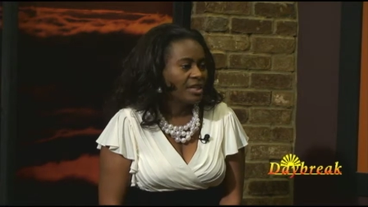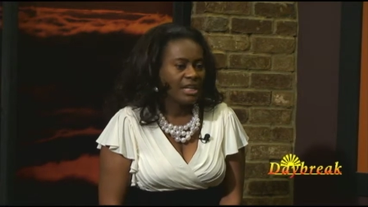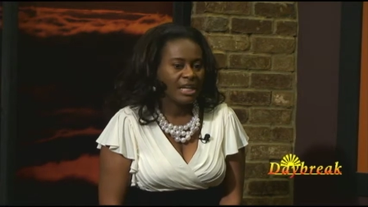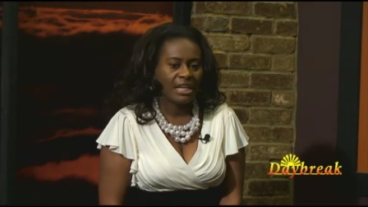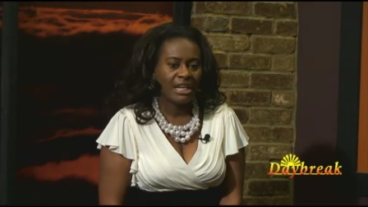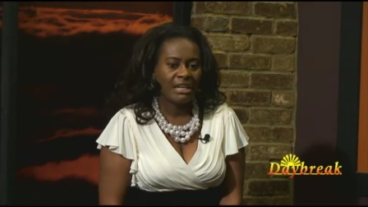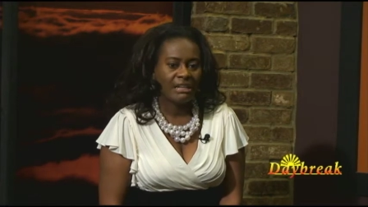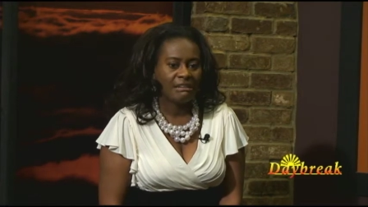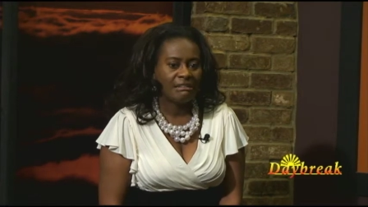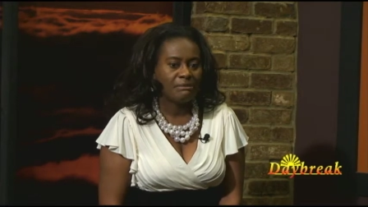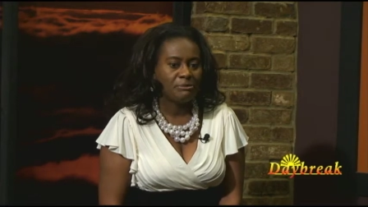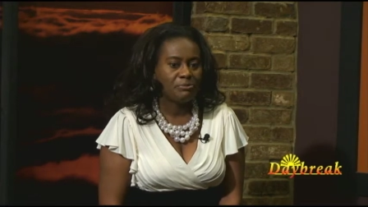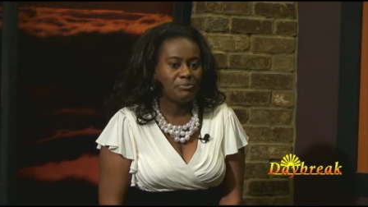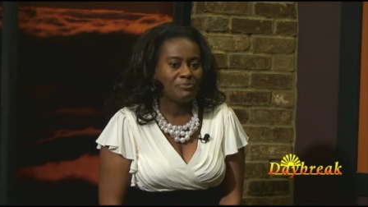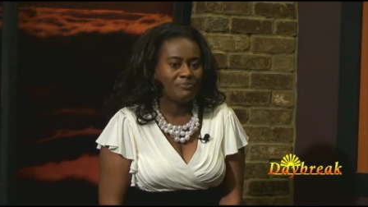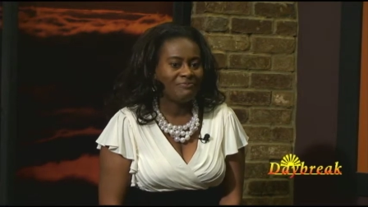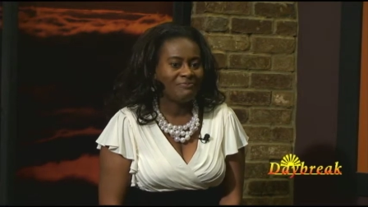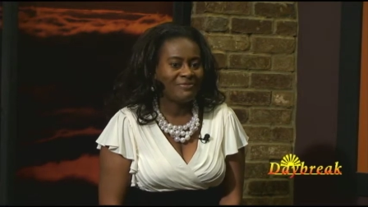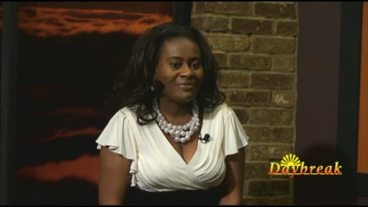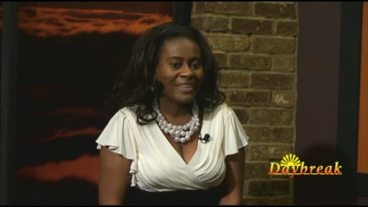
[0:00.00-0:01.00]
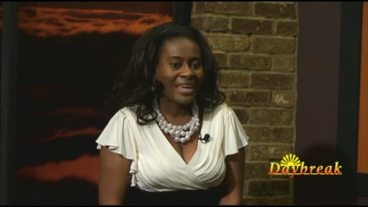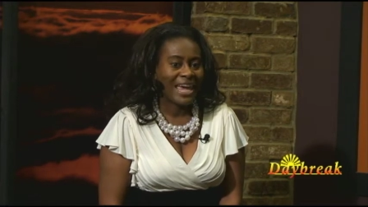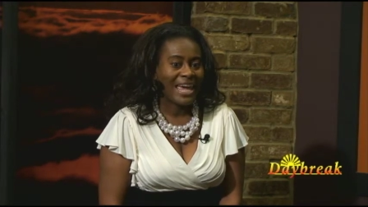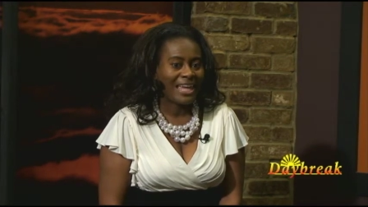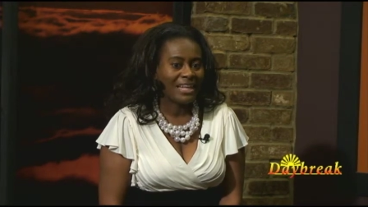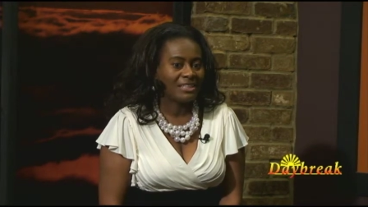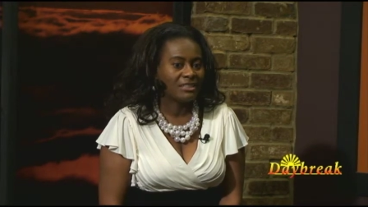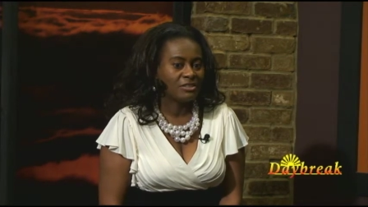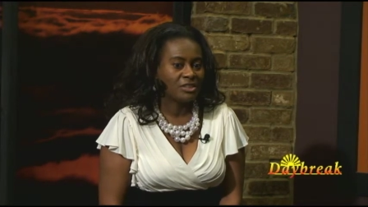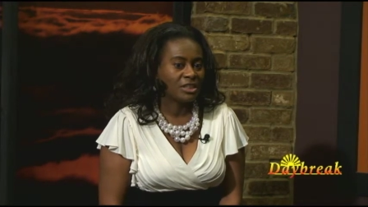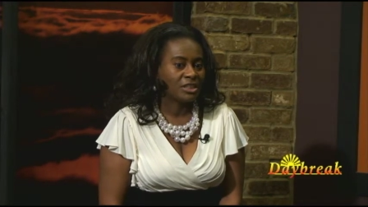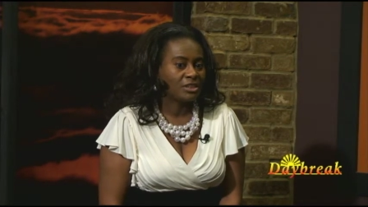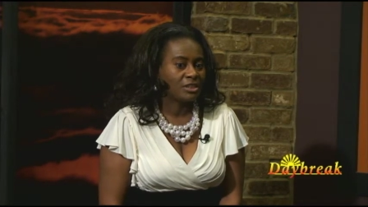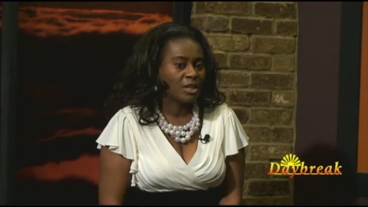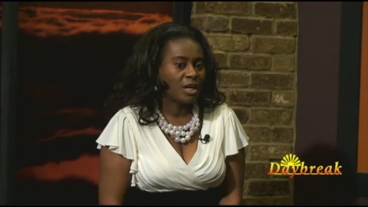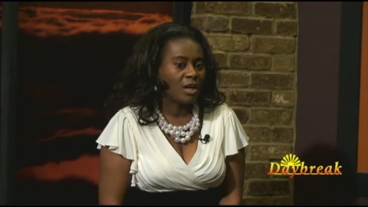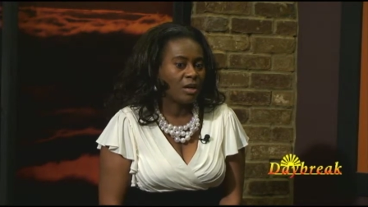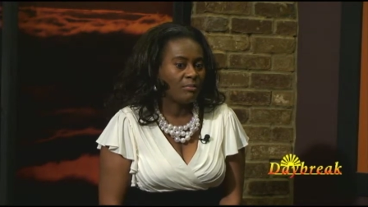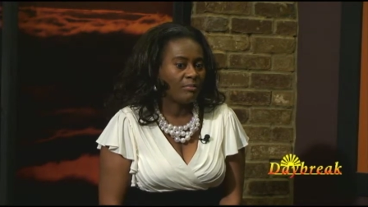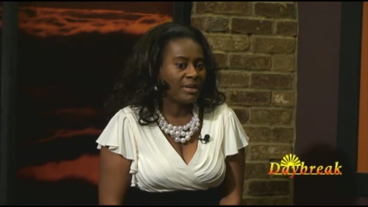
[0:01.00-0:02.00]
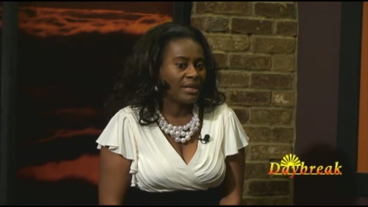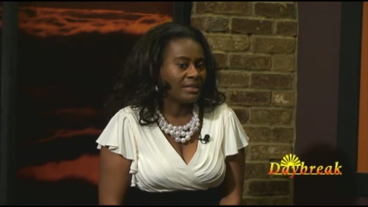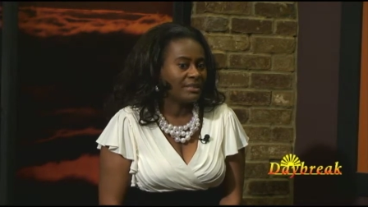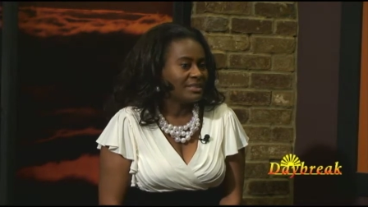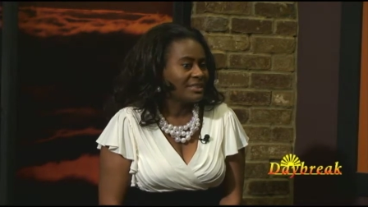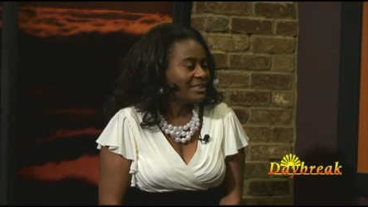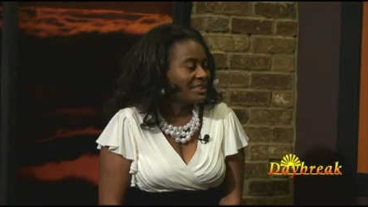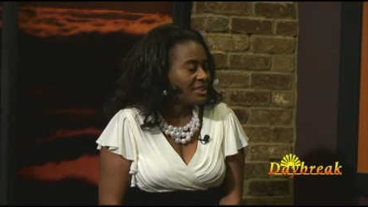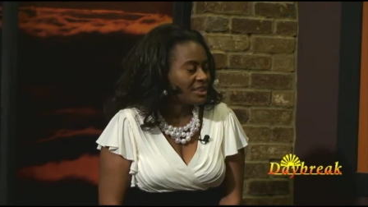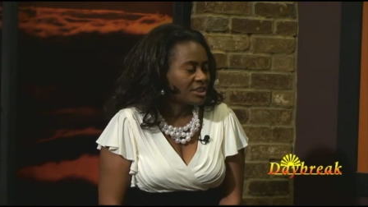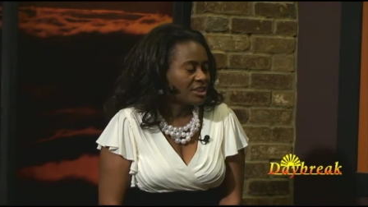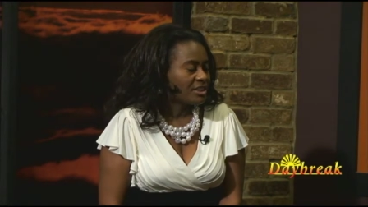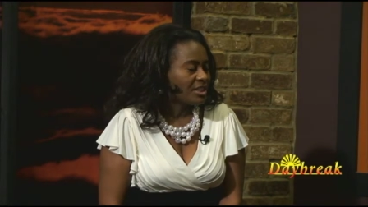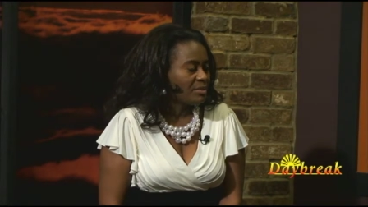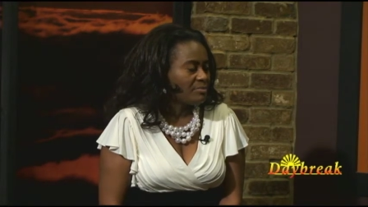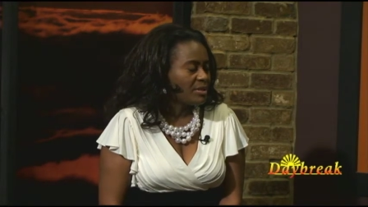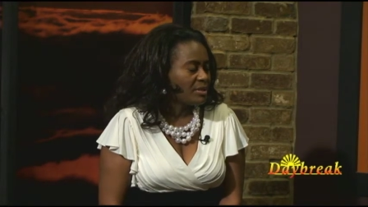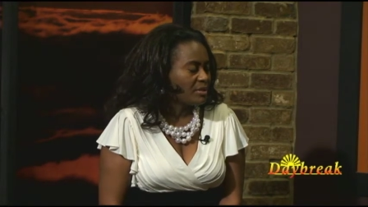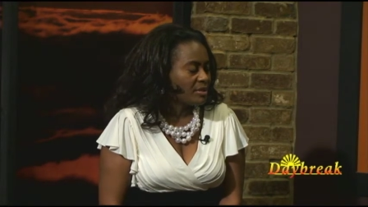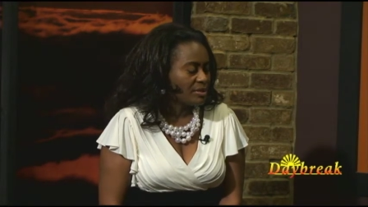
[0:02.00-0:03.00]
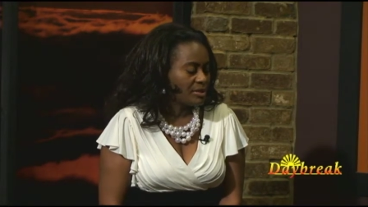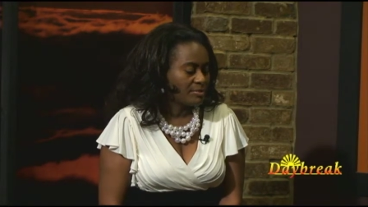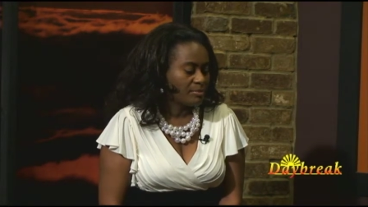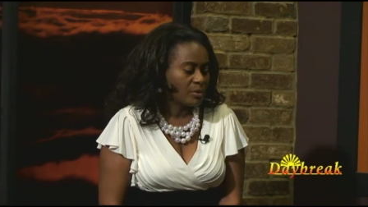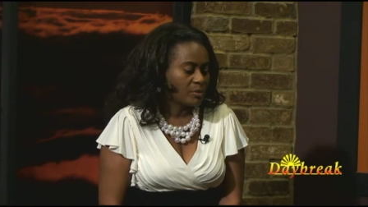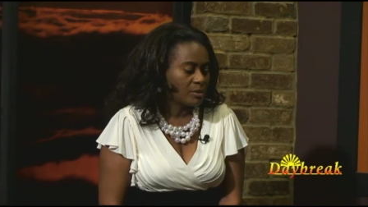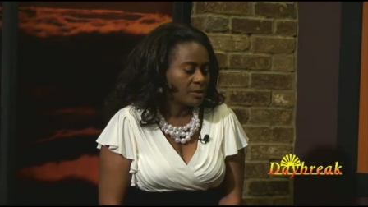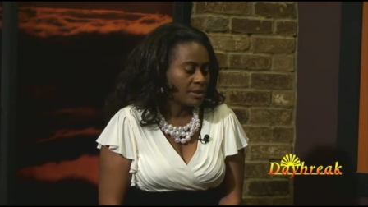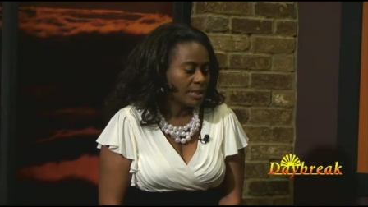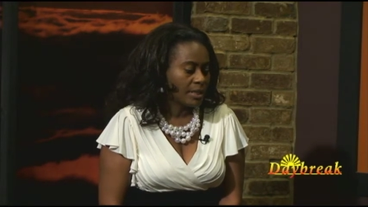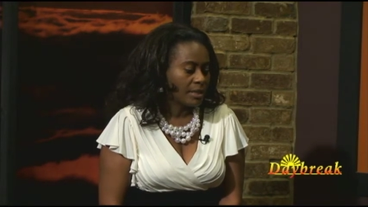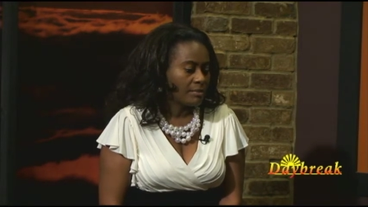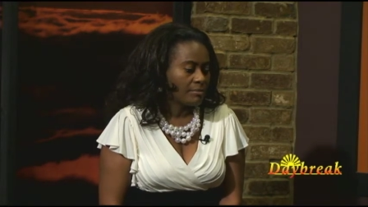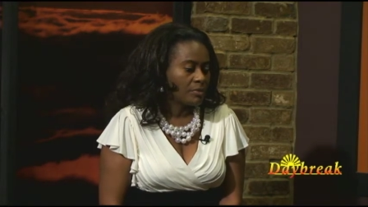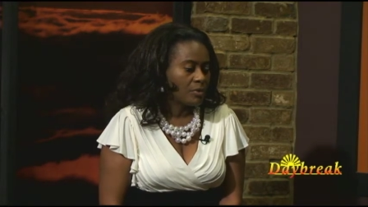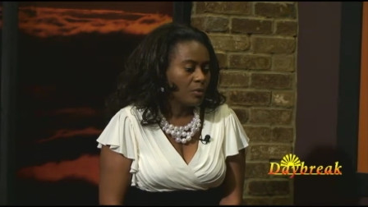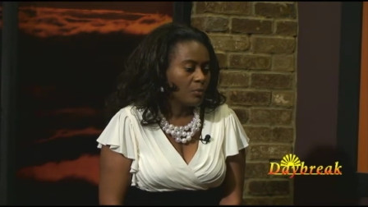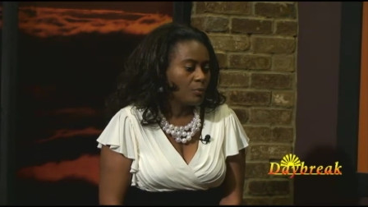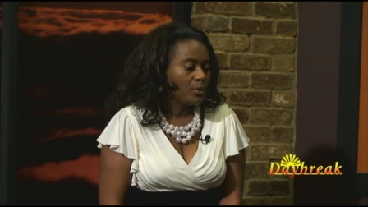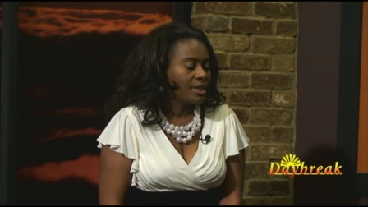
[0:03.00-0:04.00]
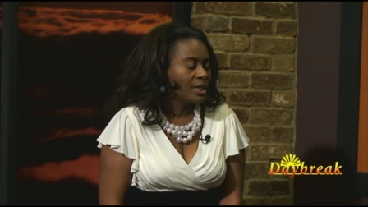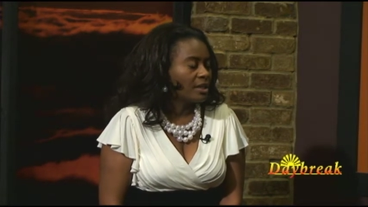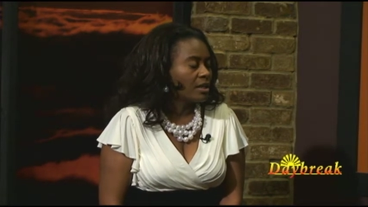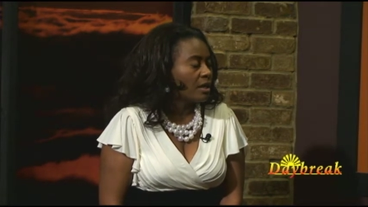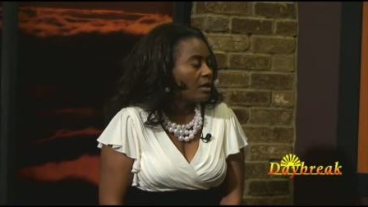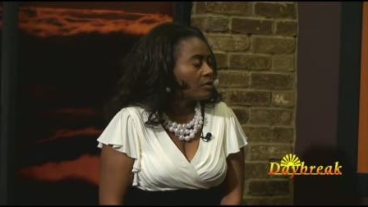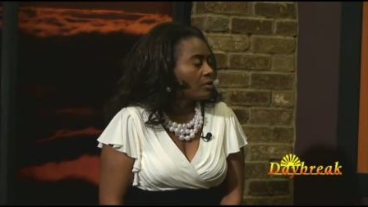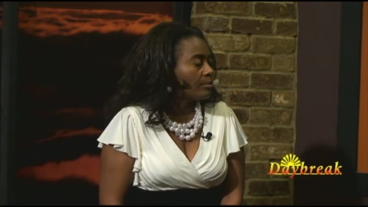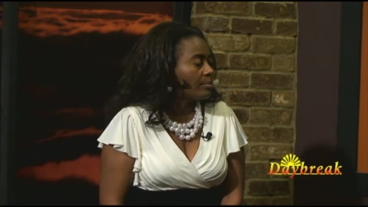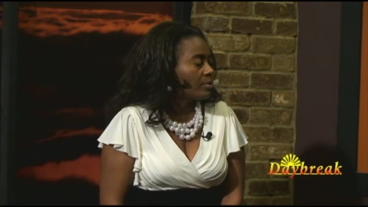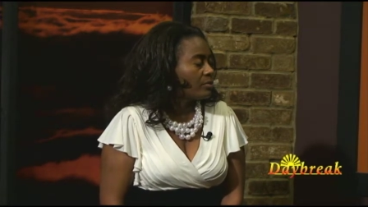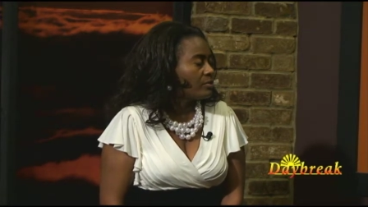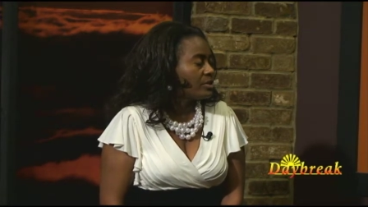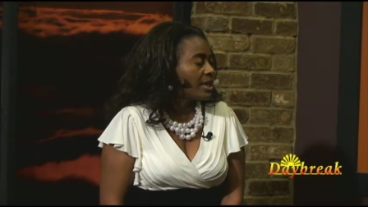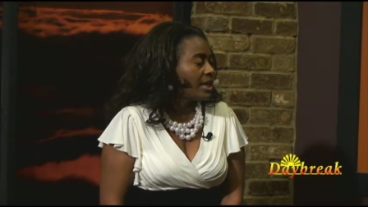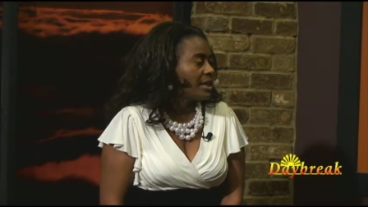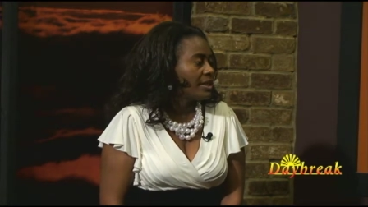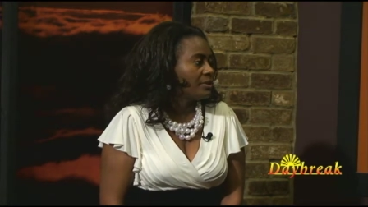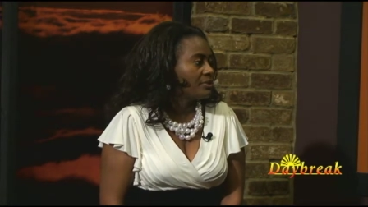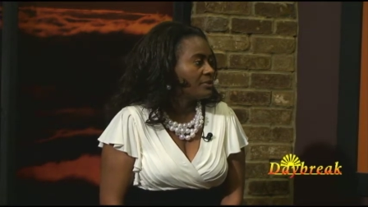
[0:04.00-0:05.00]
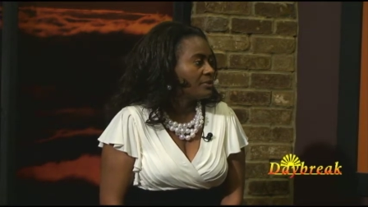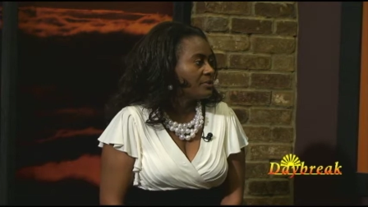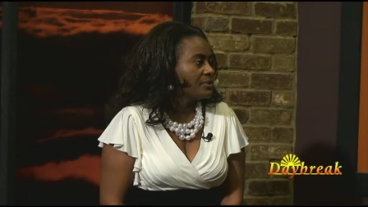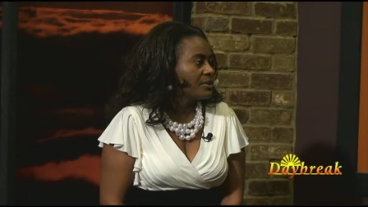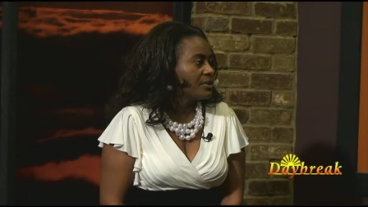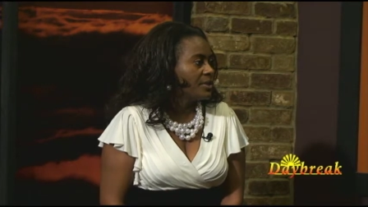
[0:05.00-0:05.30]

And that just caught my attention. I mean, because most time we get caught up on titles.